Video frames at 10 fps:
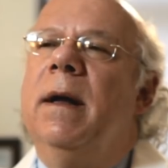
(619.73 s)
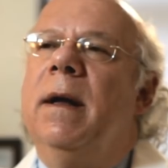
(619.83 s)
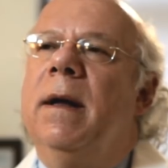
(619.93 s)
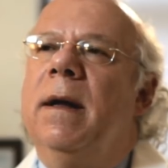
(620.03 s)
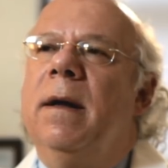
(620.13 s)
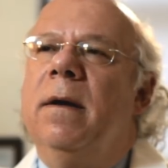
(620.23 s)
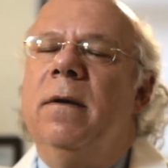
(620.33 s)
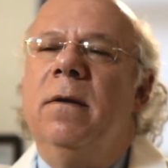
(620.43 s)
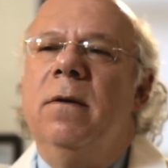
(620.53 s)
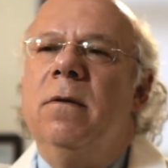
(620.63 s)
uh,
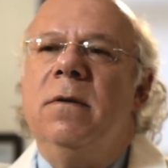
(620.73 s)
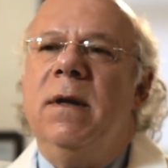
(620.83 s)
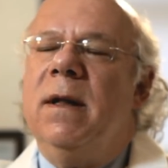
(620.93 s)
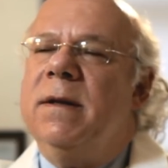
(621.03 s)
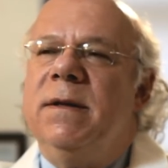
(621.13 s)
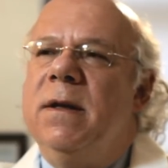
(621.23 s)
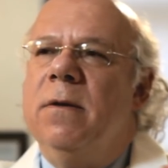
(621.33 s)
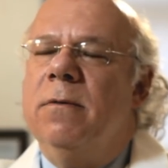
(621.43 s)
who tell us they